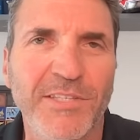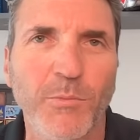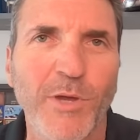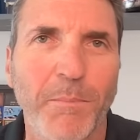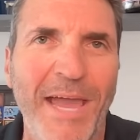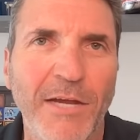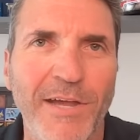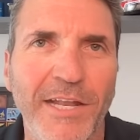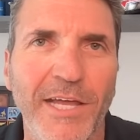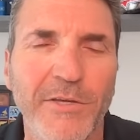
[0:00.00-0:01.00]
us some quick
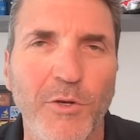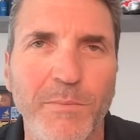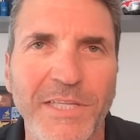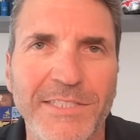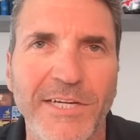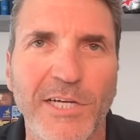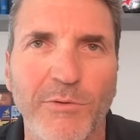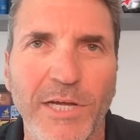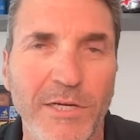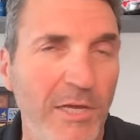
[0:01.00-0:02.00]
background on your military career.